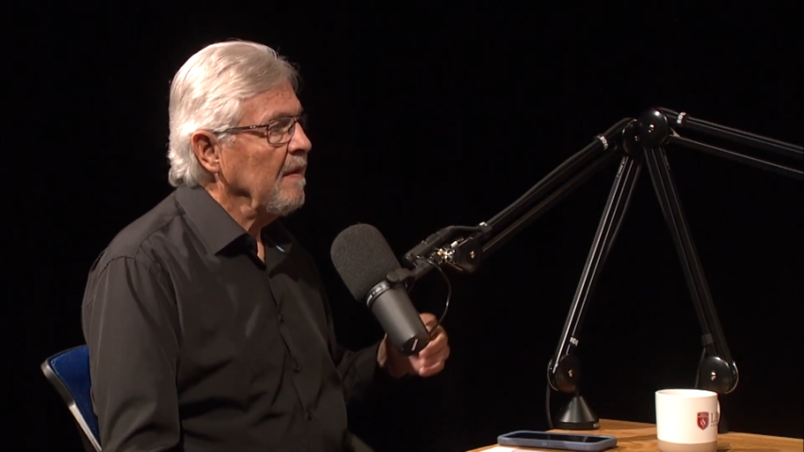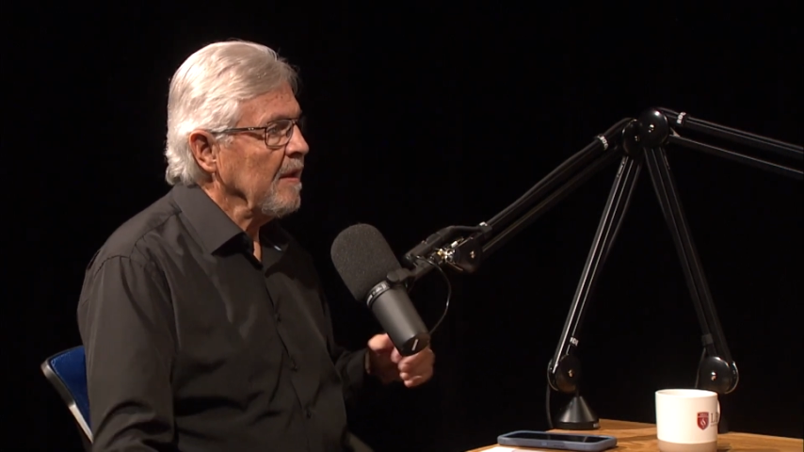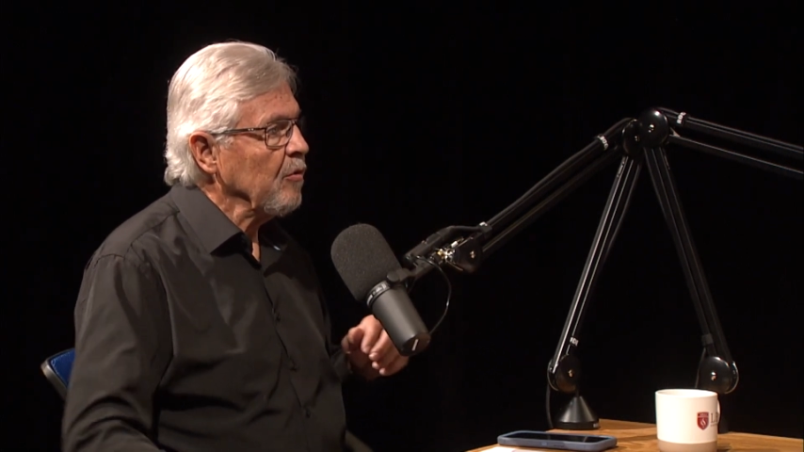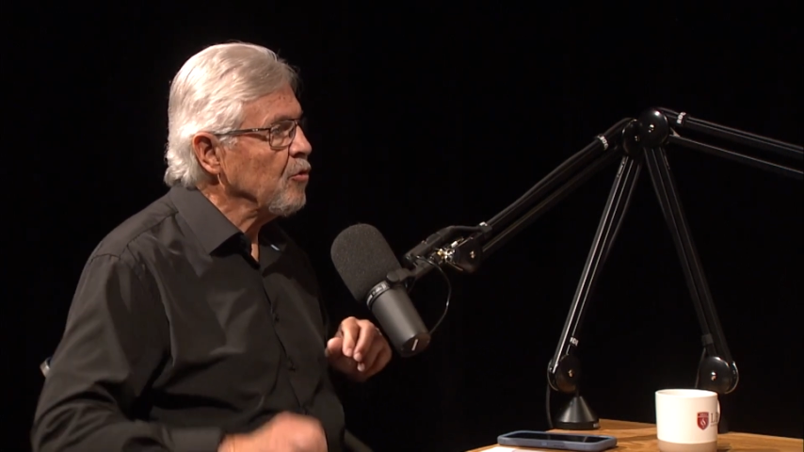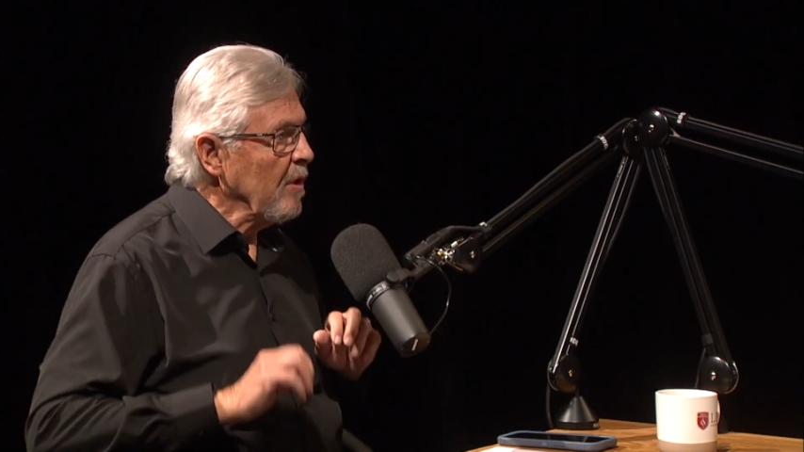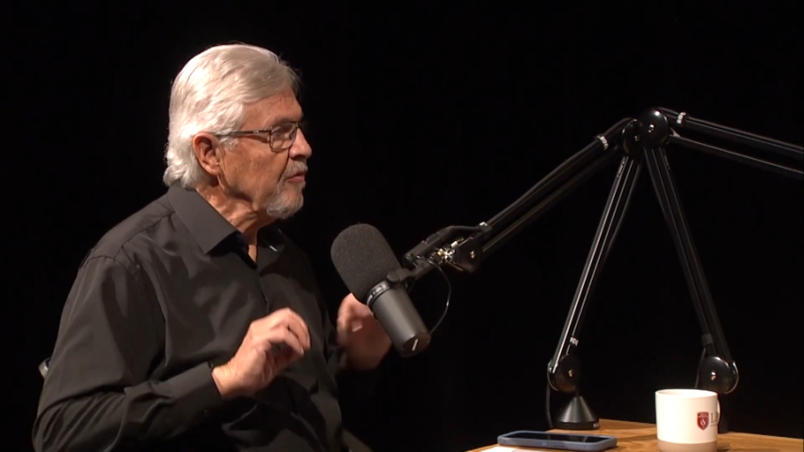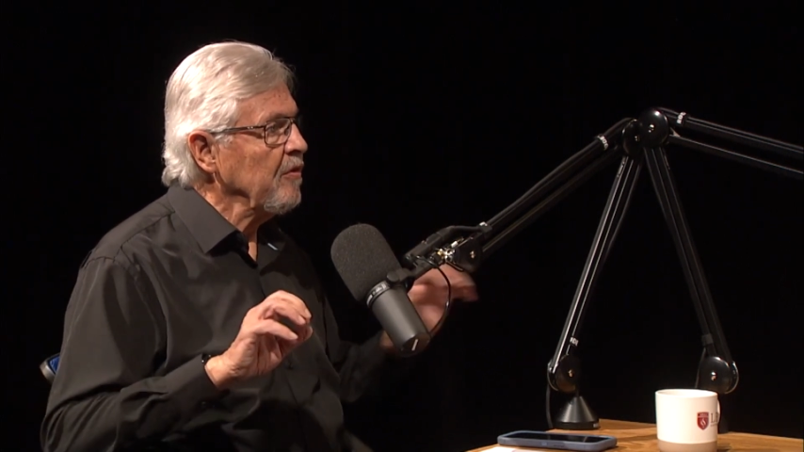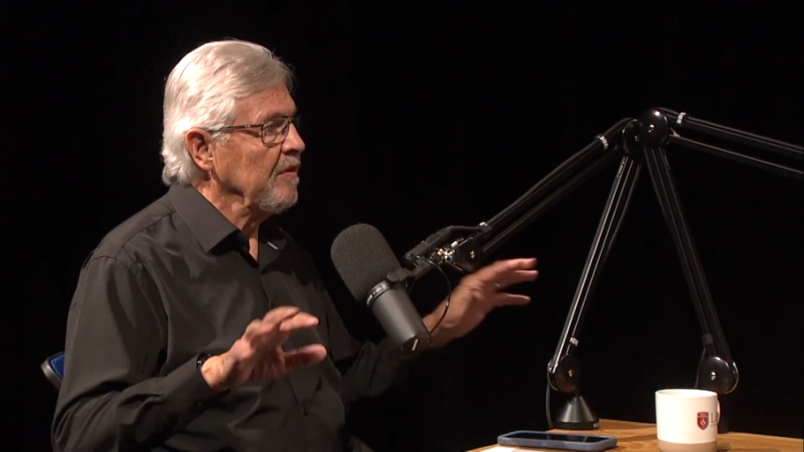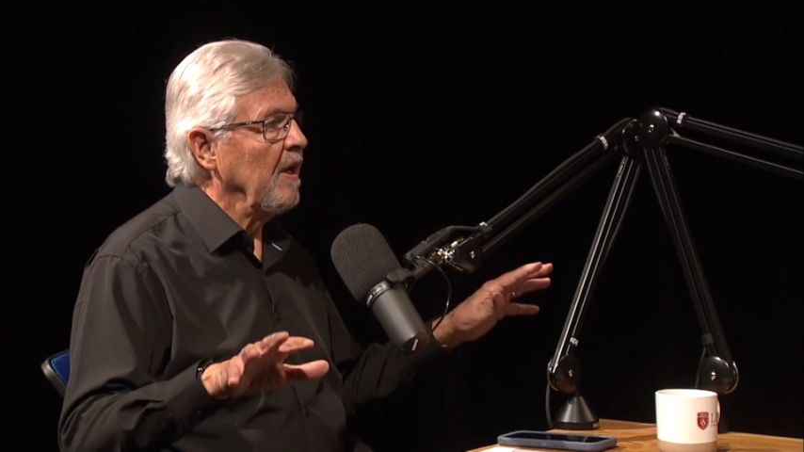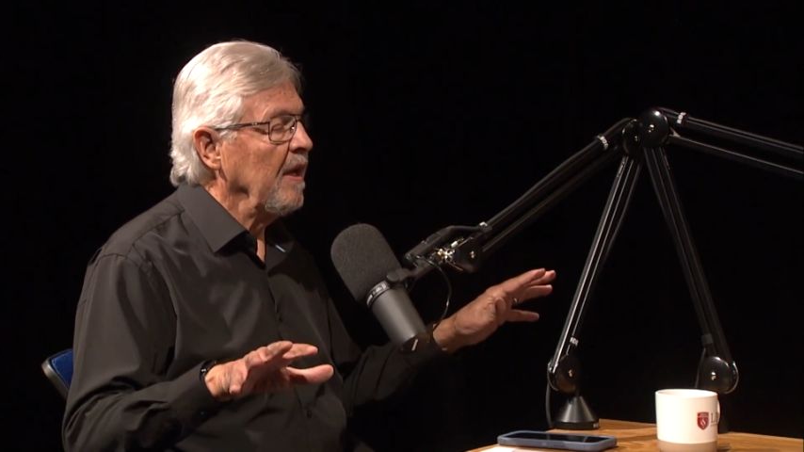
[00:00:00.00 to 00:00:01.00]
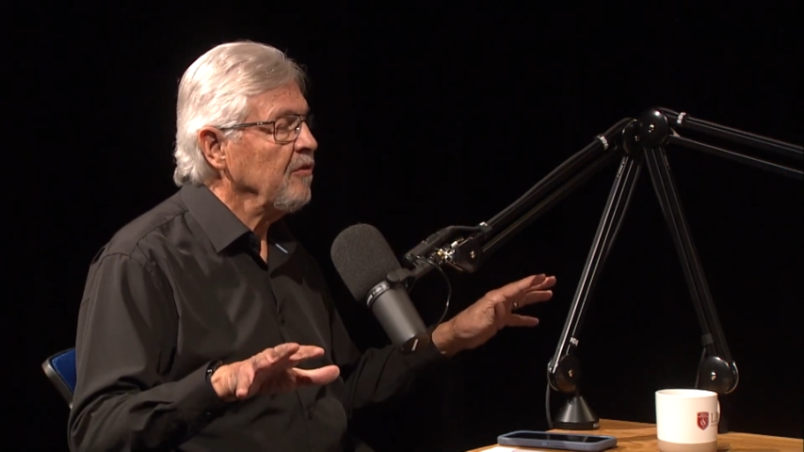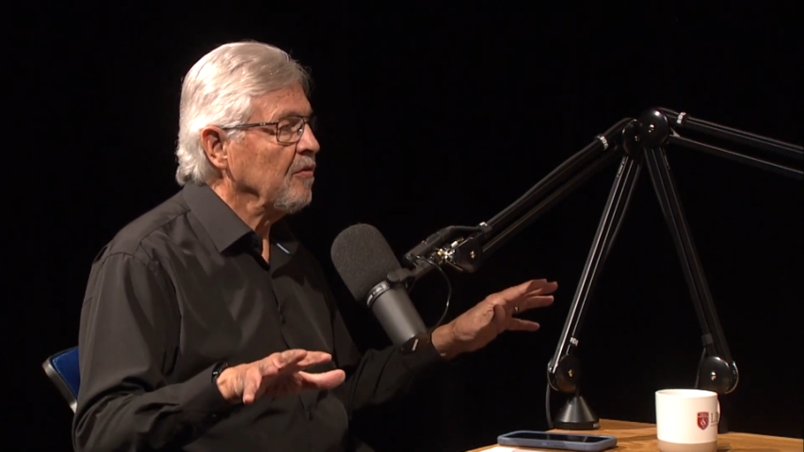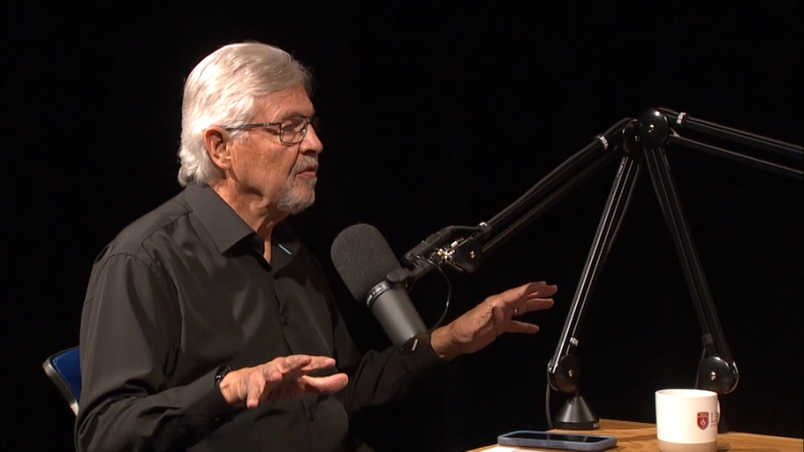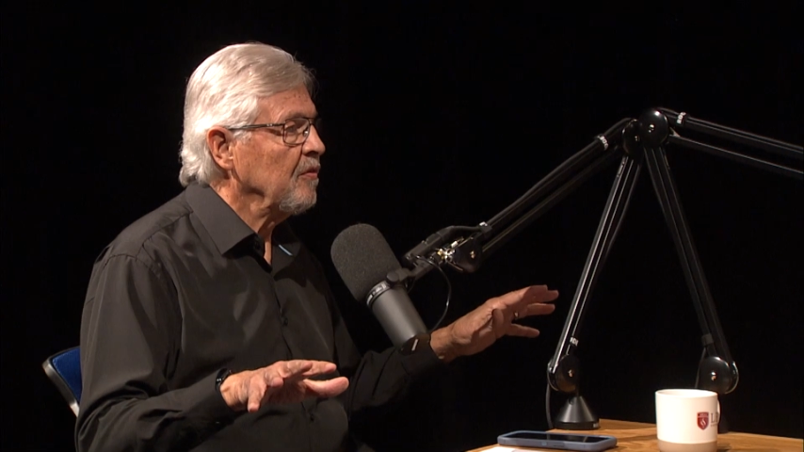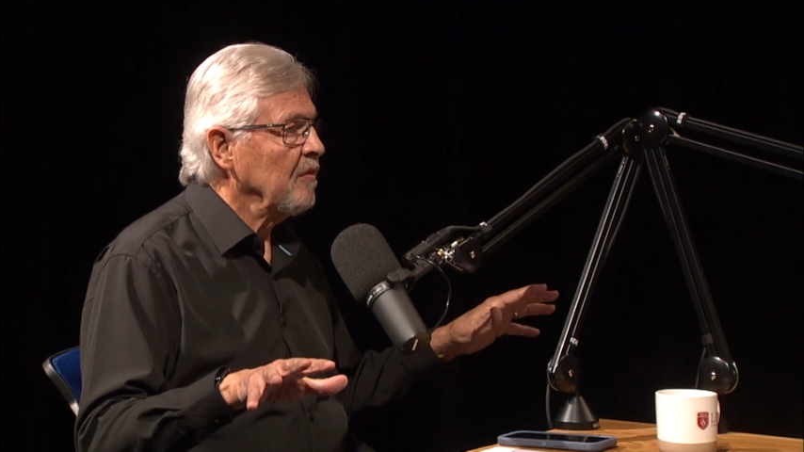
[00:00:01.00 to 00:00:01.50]
They were driven to the
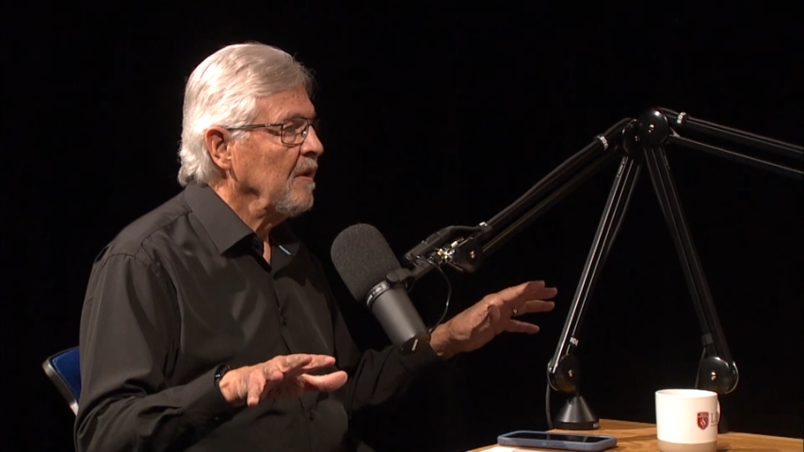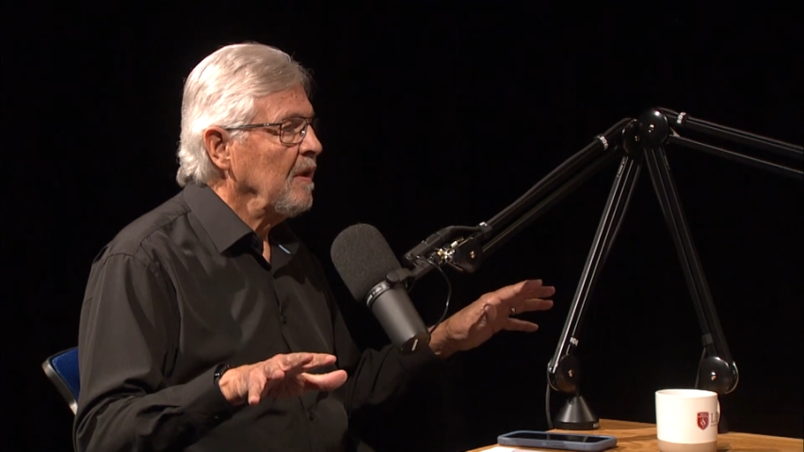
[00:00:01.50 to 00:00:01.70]
nations,